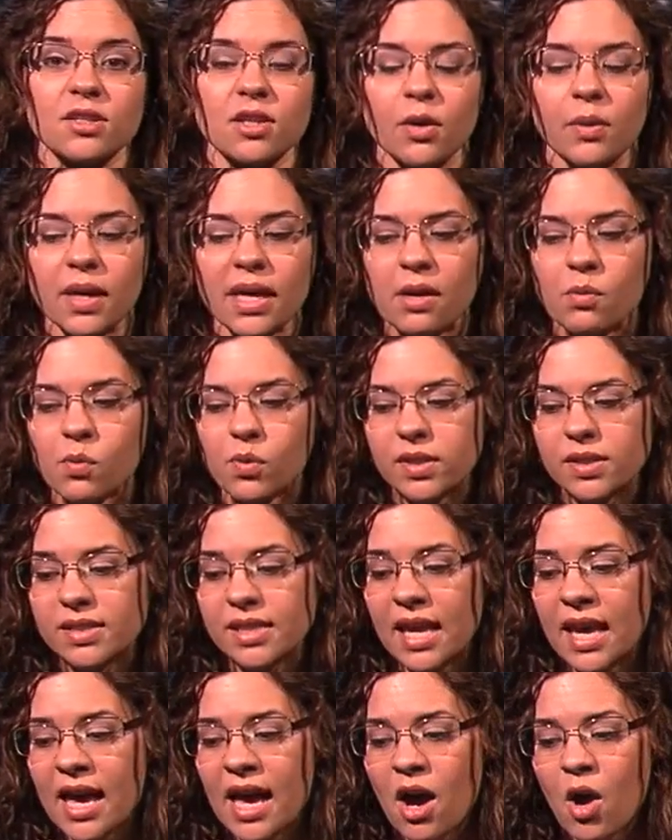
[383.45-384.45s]
So it
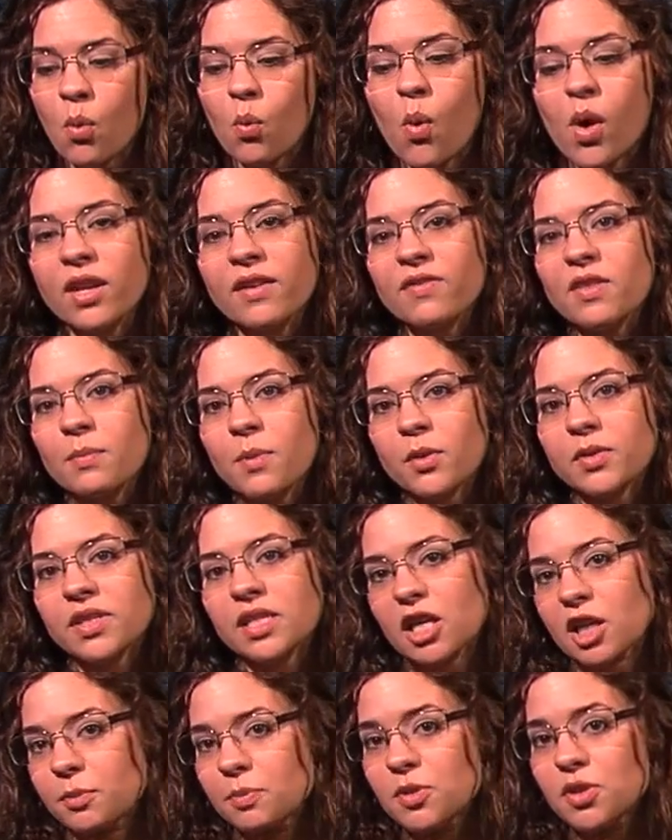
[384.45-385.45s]
was one of the
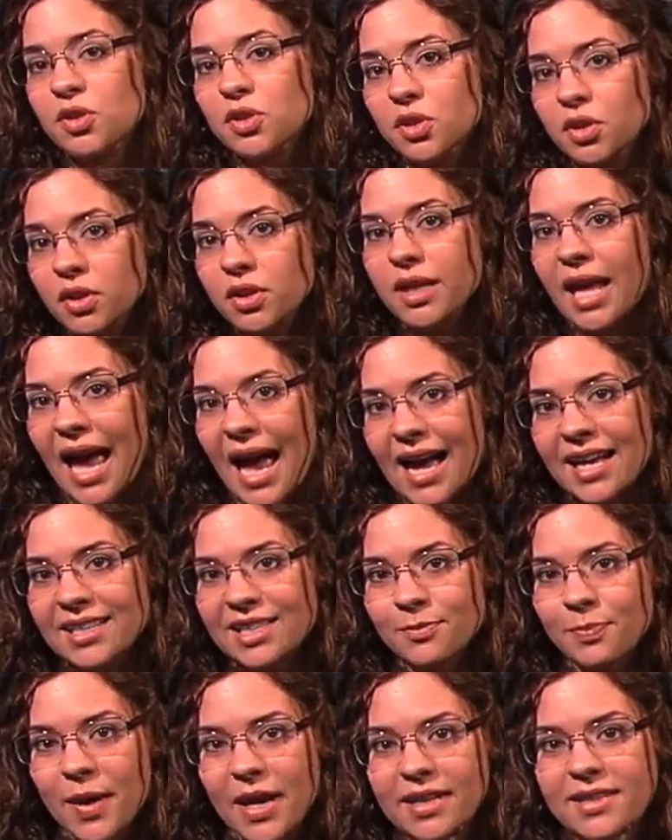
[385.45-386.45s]
most absurd
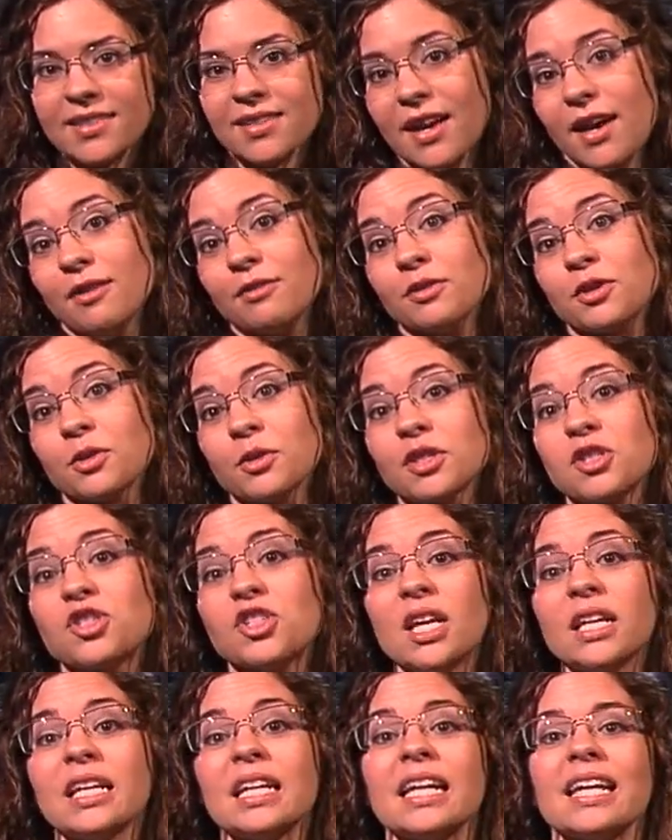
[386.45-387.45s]
aspects of
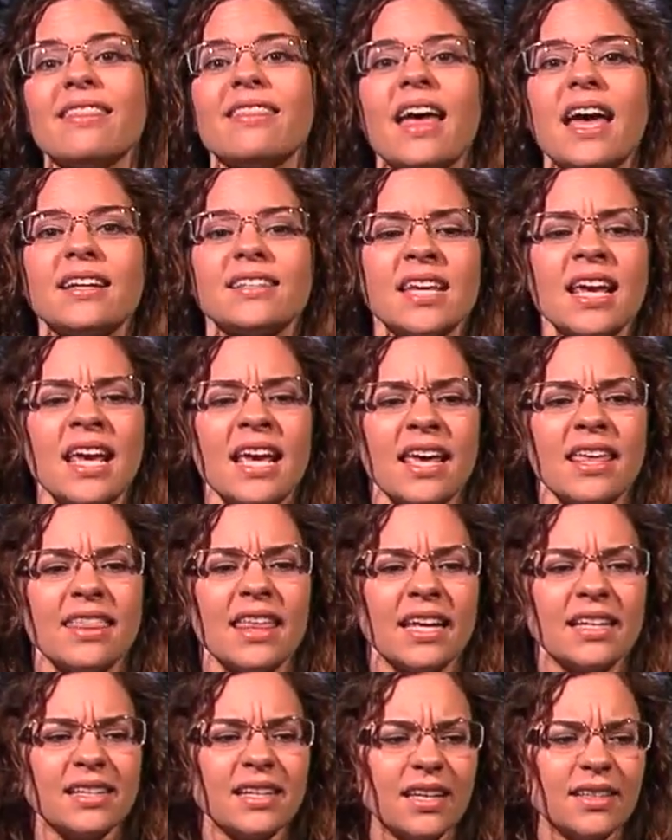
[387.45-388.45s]
Christianity that,
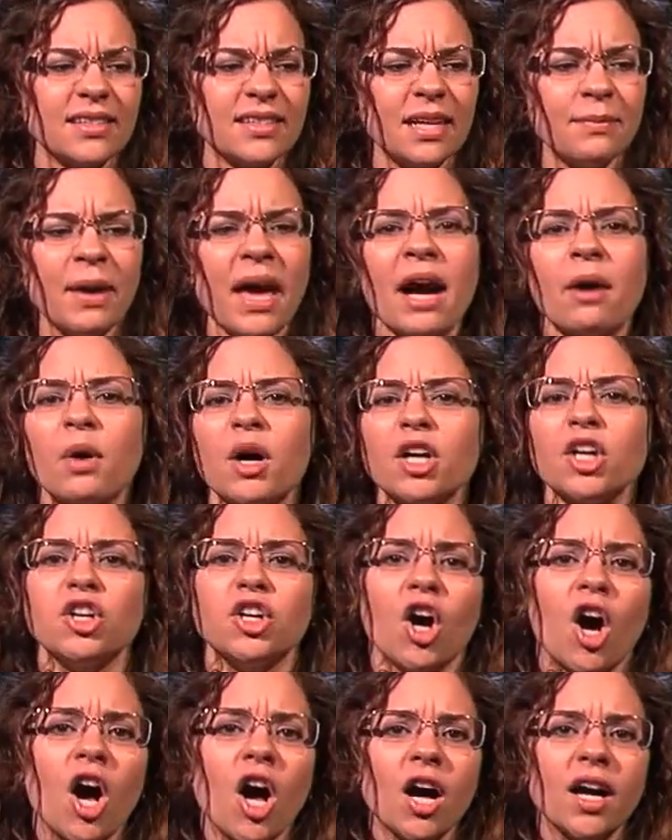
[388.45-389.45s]
that somehow a
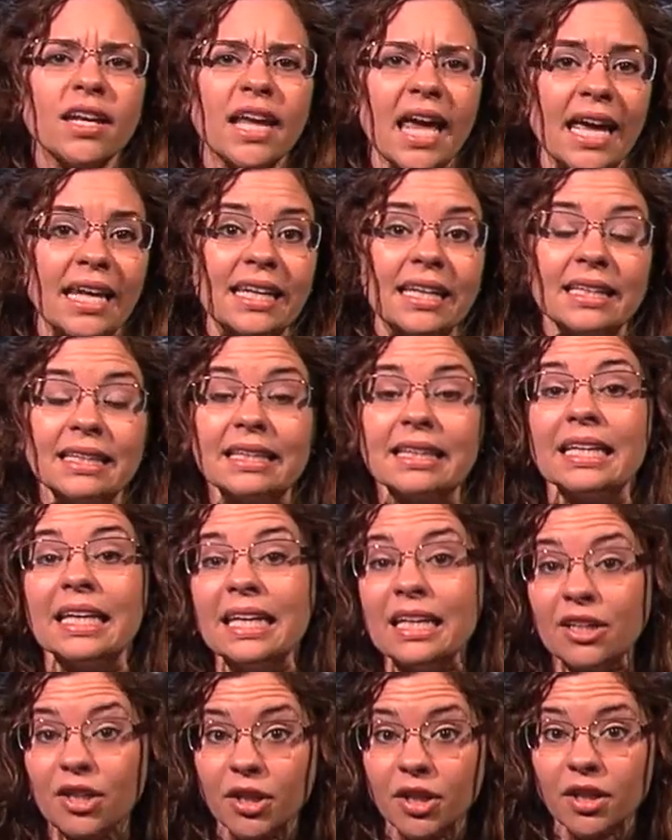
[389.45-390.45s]
God and a
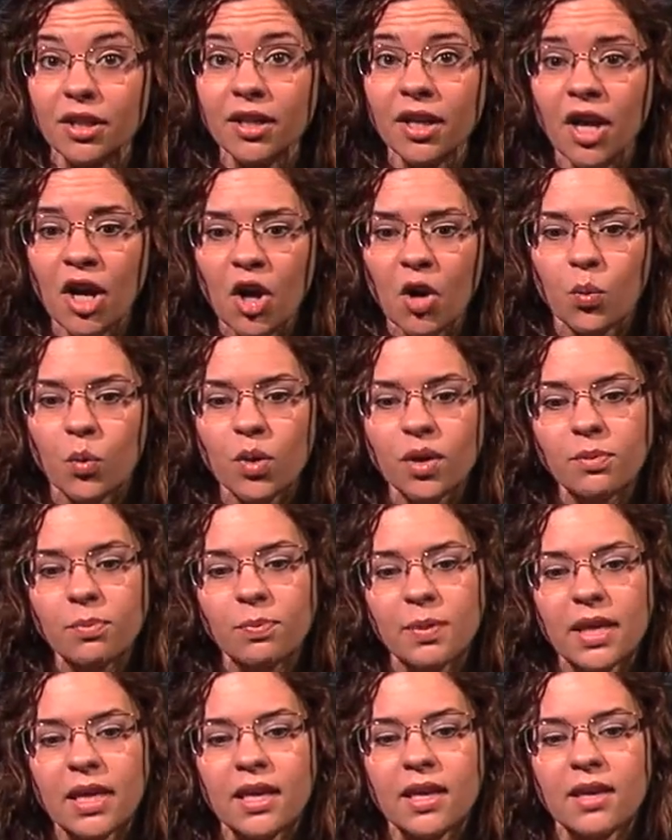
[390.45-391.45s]
leader leader
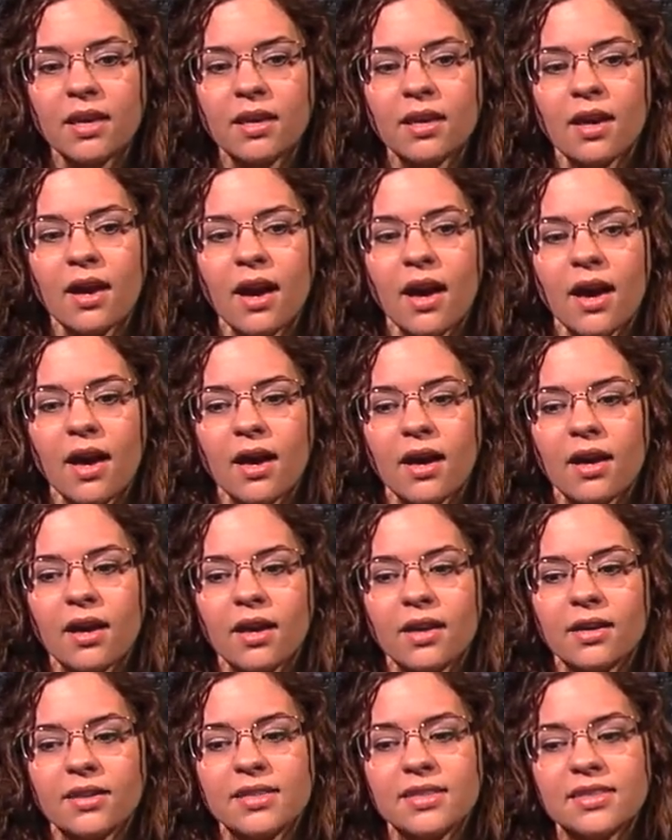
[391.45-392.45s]
would be
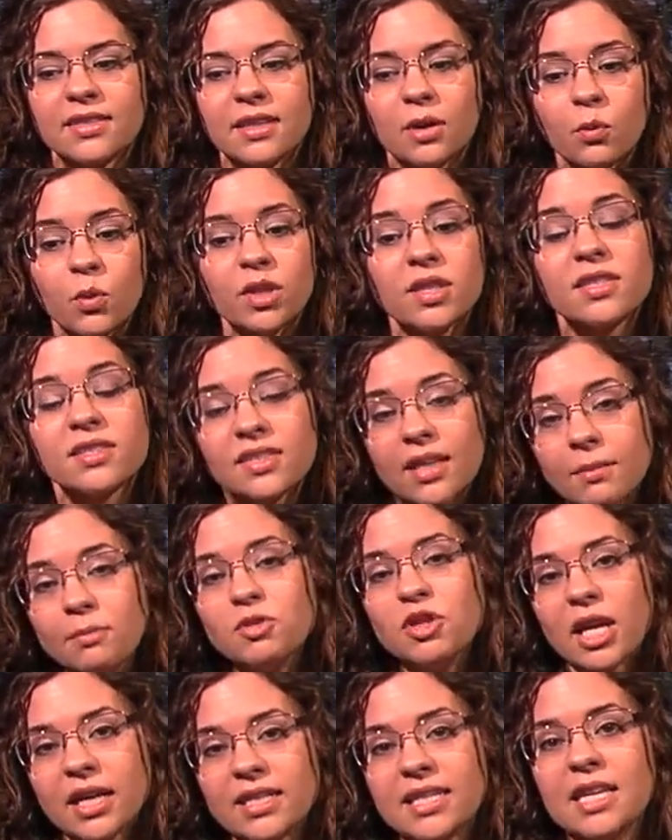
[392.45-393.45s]
uh, would
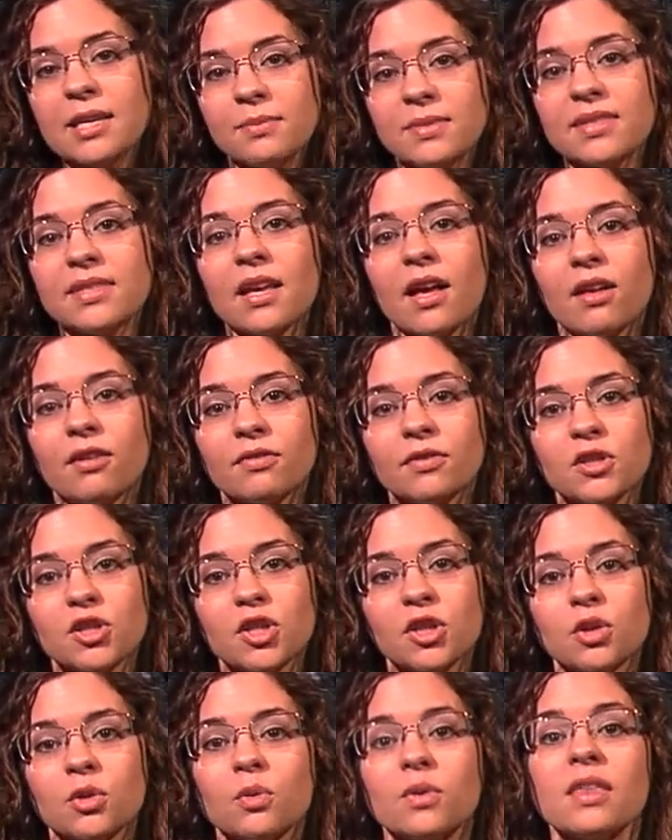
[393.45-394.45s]
subject himself
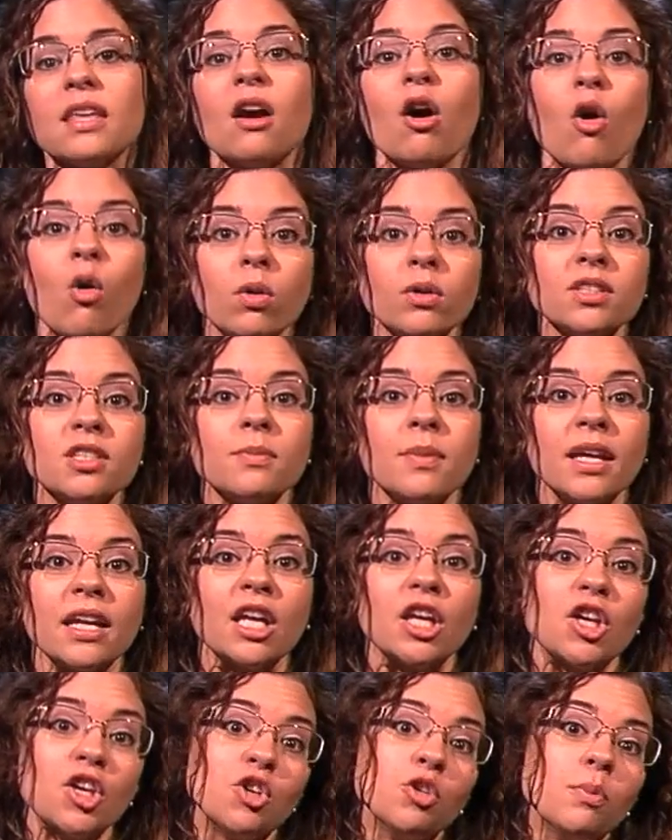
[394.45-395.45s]
to the
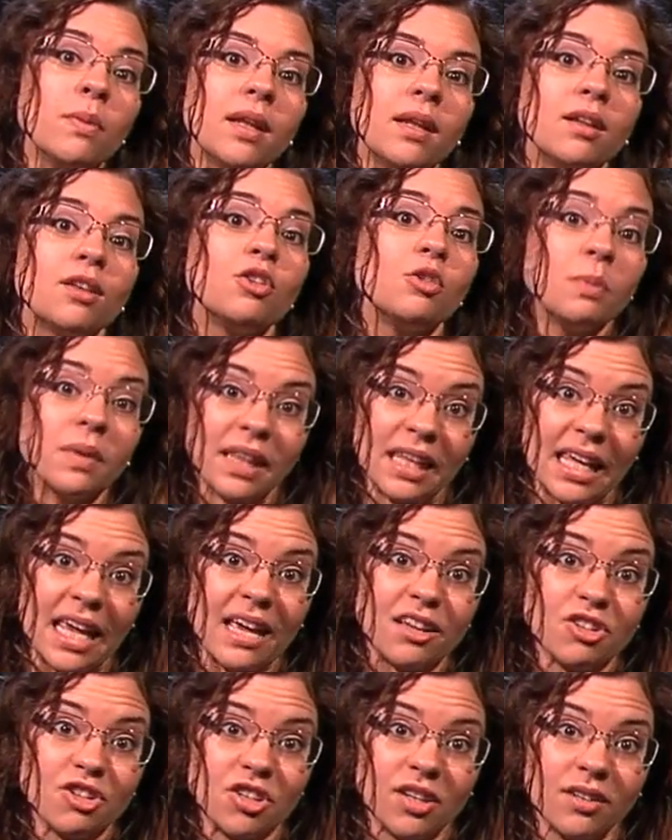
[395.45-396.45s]
ultimate human
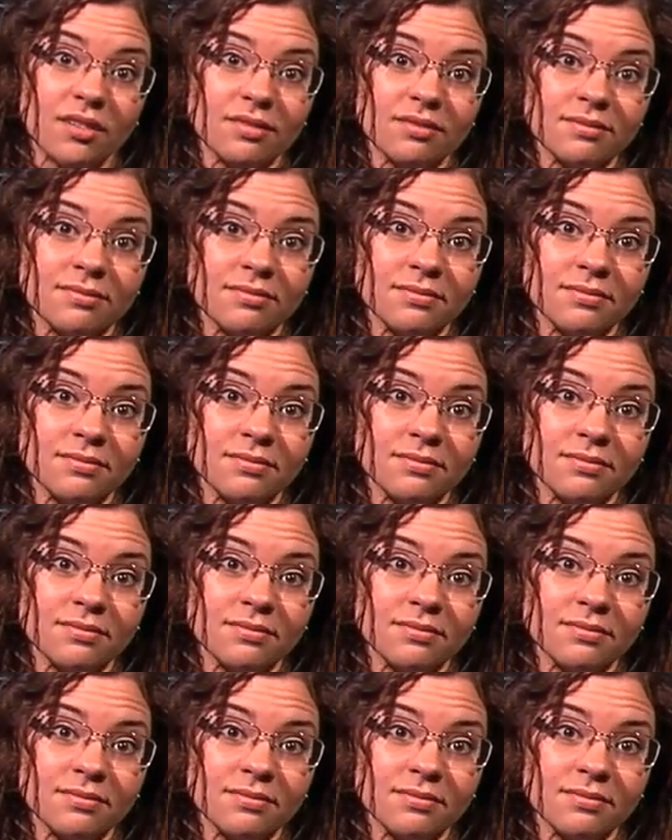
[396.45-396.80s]
humiliation.